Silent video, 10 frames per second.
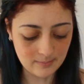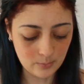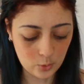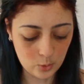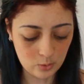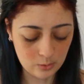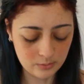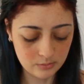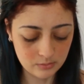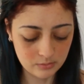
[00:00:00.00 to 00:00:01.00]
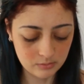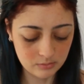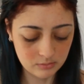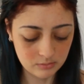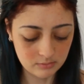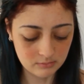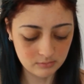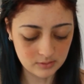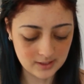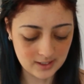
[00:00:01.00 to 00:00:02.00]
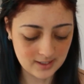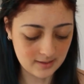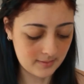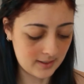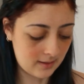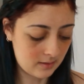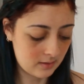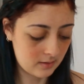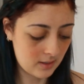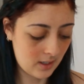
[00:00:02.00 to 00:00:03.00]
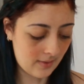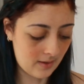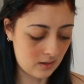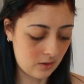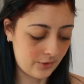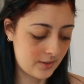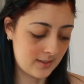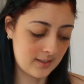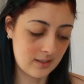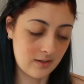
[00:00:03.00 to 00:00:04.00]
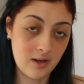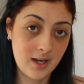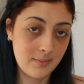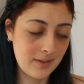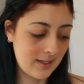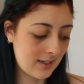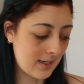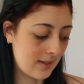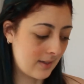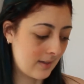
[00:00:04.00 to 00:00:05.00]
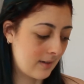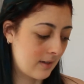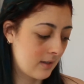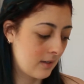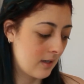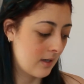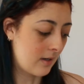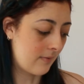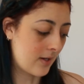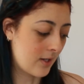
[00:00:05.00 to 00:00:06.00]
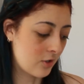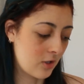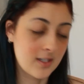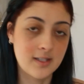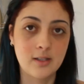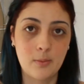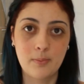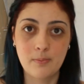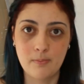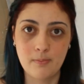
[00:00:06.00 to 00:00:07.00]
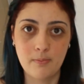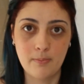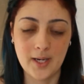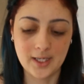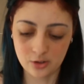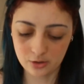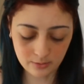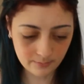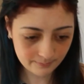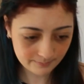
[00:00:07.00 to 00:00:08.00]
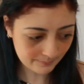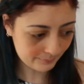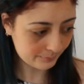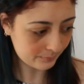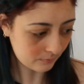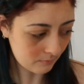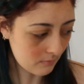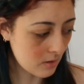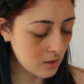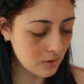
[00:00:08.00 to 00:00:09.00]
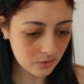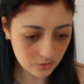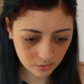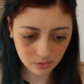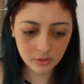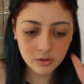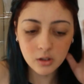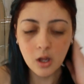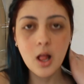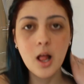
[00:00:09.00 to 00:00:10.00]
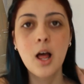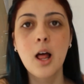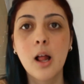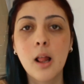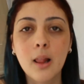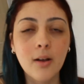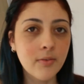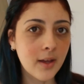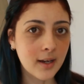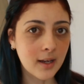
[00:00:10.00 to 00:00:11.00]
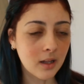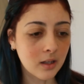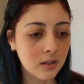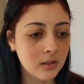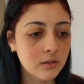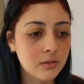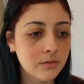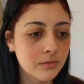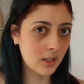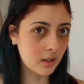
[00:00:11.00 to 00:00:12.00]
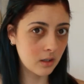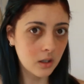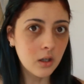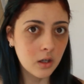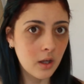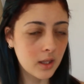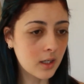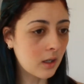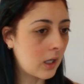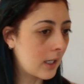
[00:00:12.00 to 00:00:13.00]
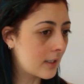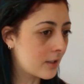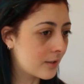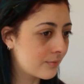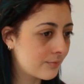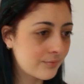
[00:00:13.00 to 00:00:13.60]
more darker pink, and then Lotus is a light pink, and then Navajo is the peach. So love that colour. I think I like it.